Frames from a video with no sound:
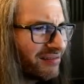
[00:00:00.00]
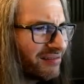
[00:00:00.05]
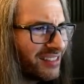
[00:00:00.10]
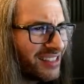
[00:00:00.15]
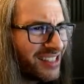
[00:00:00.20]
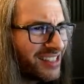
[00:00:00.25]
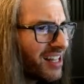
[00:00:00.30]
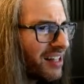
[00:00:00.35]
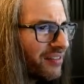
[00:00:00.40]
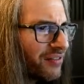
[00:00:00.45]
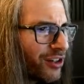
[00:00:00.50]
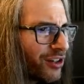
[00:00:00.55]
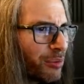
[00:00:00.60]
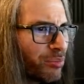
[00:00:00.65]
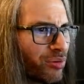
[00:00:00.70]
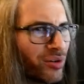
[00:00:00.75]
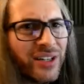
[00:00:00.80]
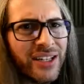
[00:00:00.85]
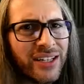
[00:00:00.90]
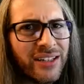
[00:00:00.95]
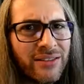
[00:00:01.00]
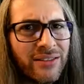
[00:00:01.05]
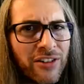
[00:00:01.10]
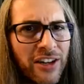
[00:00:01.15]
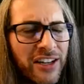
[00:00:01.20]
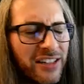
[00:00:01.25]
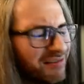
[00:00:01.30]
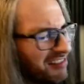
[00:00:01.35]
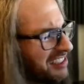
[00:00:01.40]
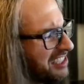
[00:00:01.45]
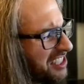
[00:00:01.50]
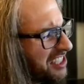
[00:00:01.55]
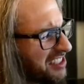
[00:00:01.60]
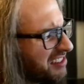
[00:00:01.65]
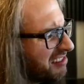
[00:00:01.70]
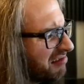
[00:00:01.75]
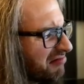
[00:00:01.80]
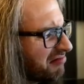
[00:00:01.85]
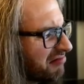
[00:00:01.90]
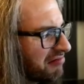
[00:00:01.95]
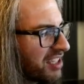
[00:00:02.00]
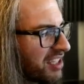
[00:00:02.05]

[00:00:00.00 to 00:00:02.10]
it's not very pretty, right? It just,